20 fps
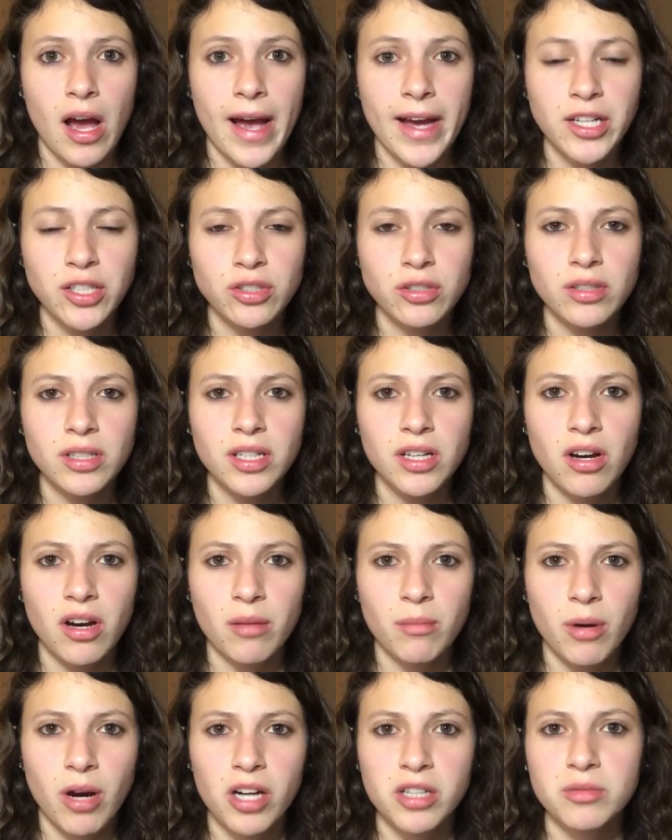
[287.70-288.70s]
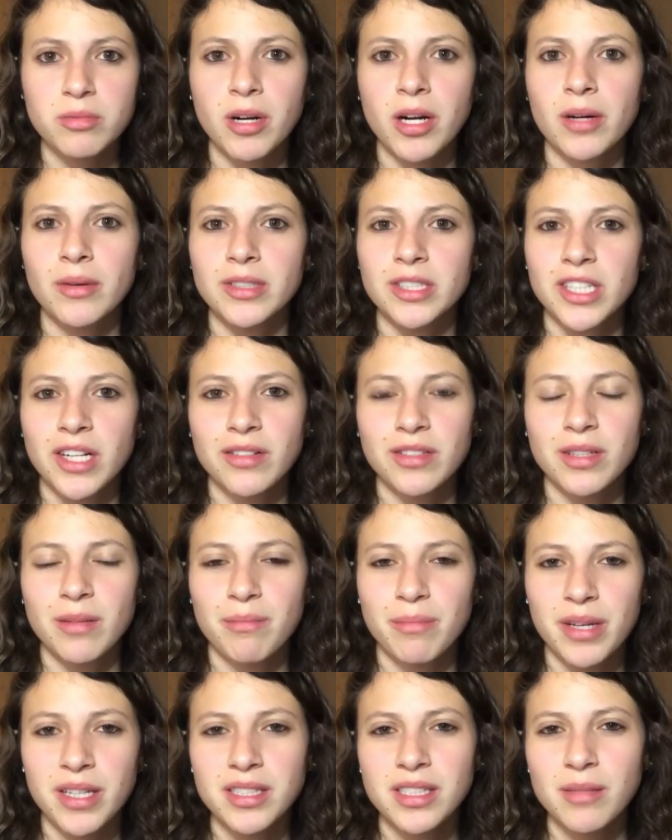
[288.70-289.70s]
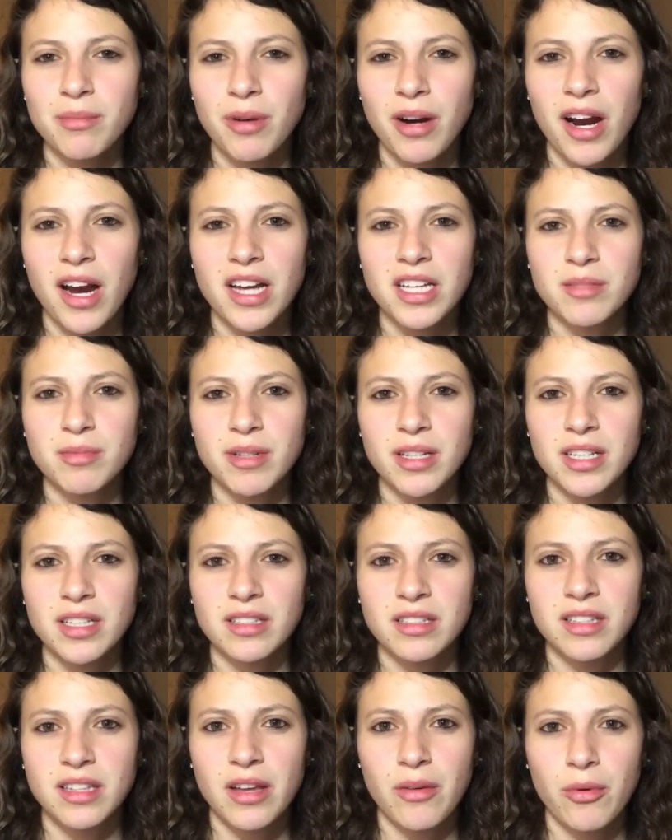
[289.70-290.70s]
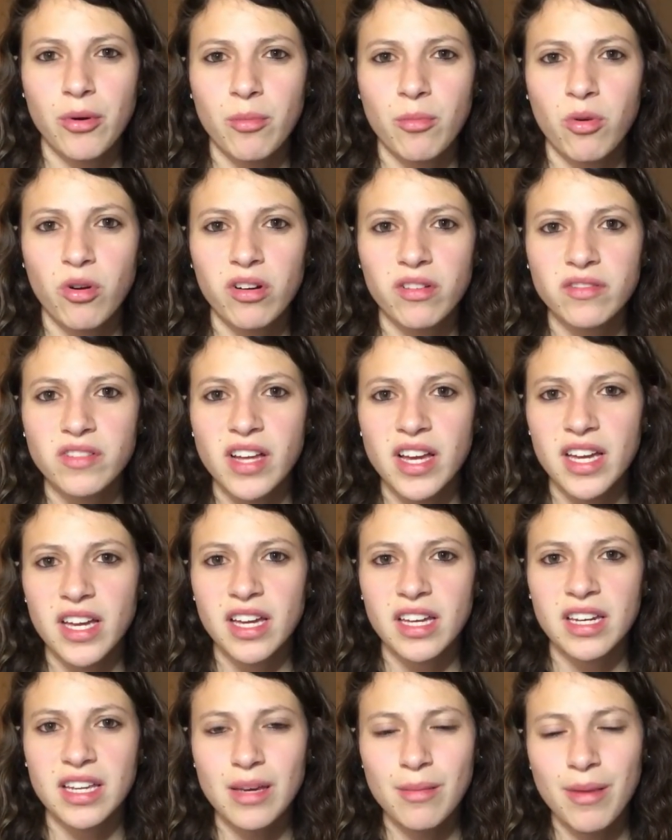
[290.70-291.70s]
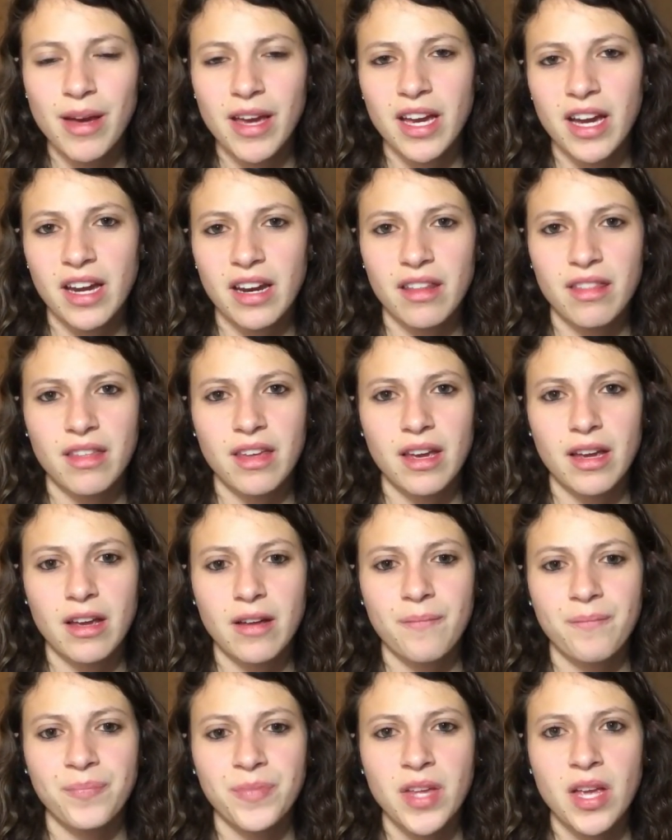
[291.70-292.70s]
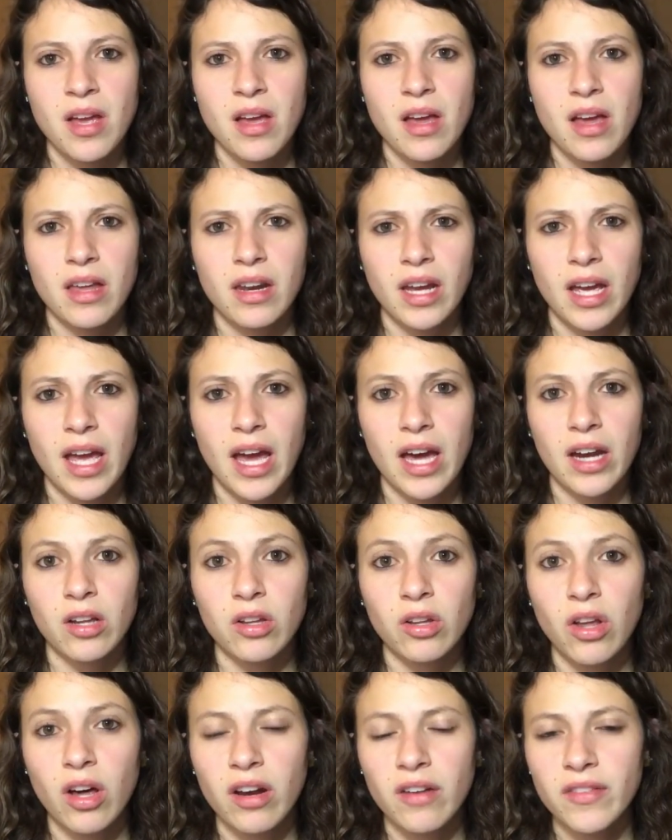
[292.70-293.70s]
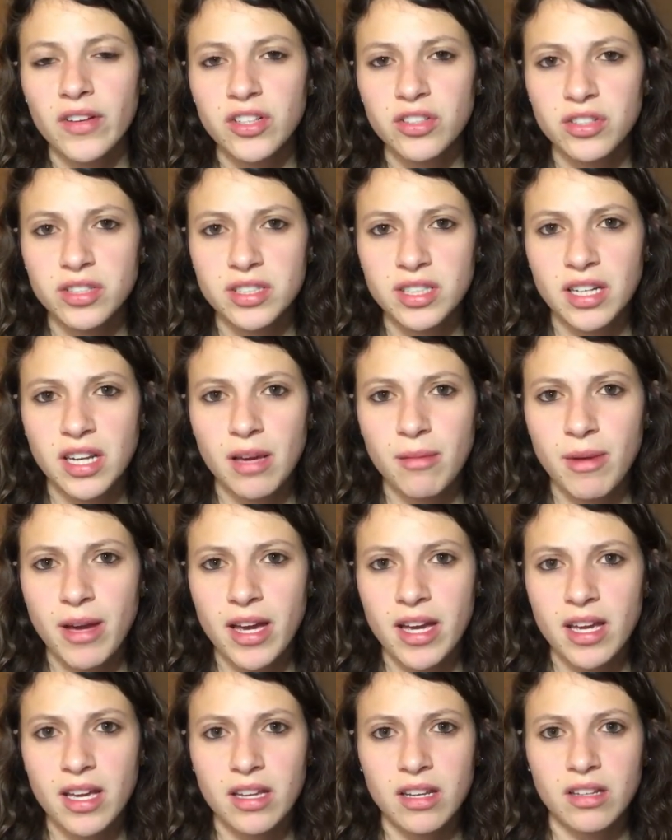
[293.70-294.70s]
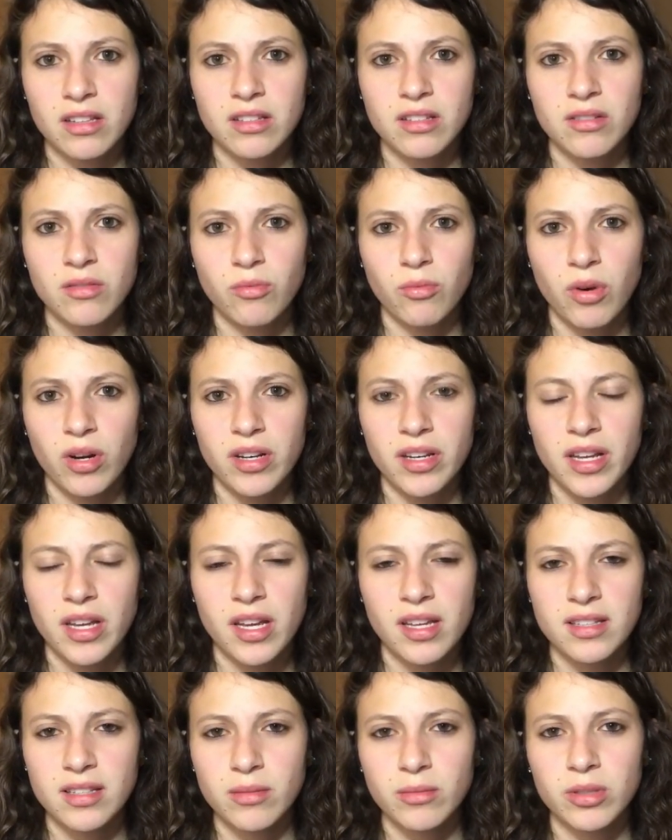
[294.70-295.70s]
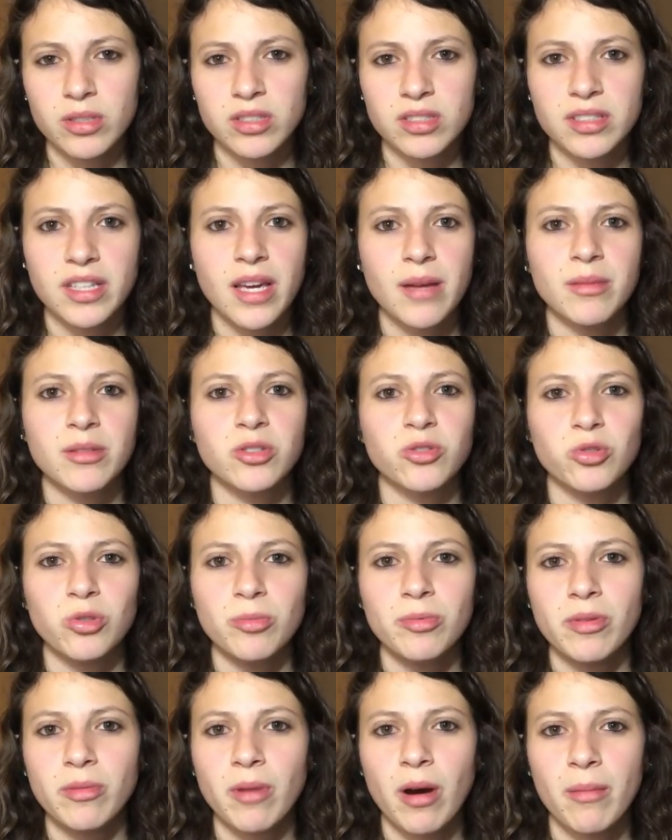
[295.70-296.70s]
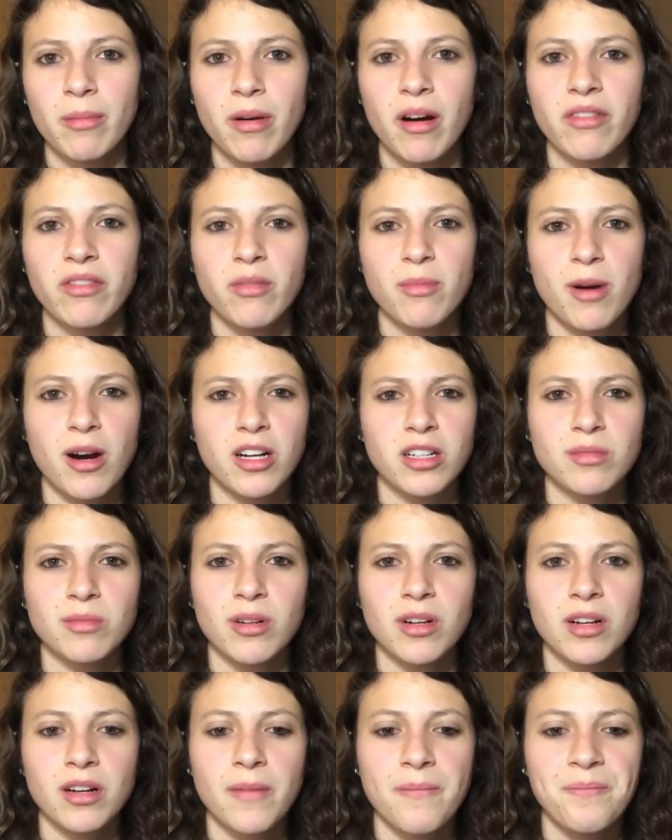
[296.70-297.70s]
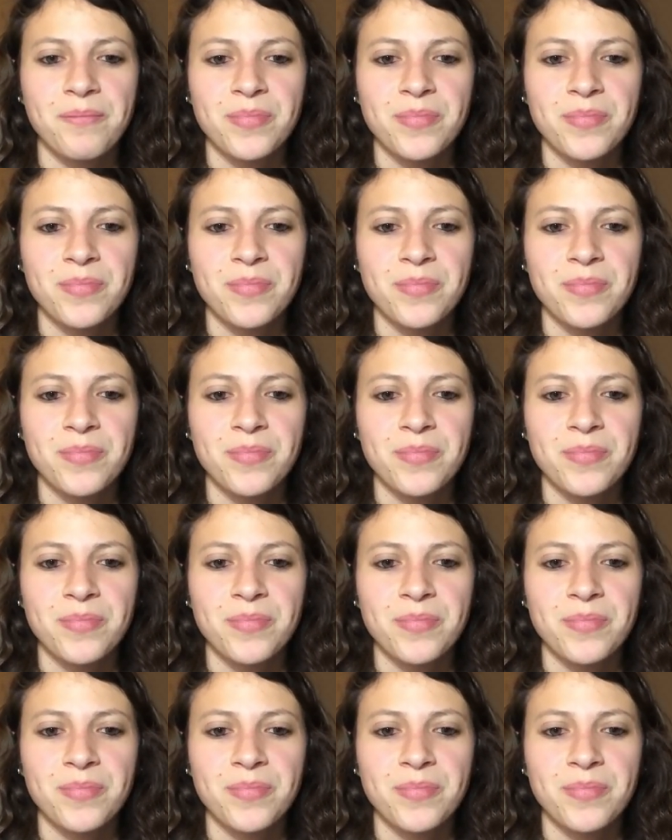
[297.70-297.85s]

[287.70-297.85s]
Actually on Poshmark, which I was a bit surprised because they were more of like an eBay kind of thing. And I had a lot of interest in eBay, and one day someone just came and swooped them up off of Poshmark.